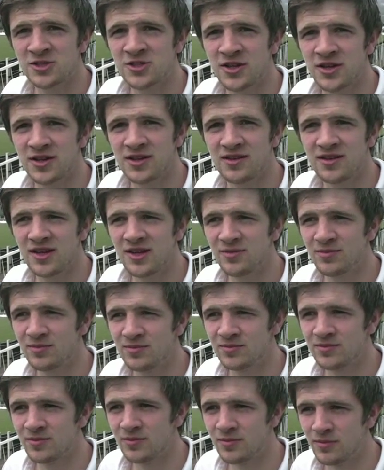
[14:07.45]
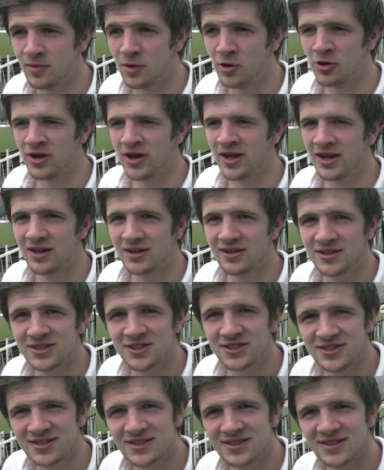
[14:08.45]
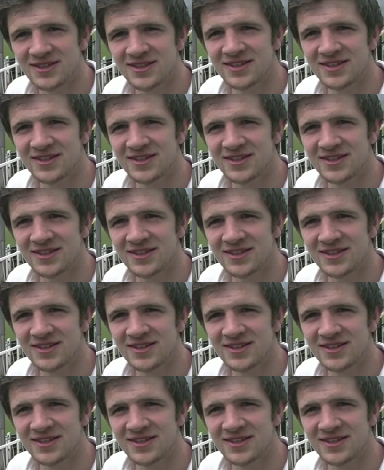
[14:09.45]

adds to the team morale, is it?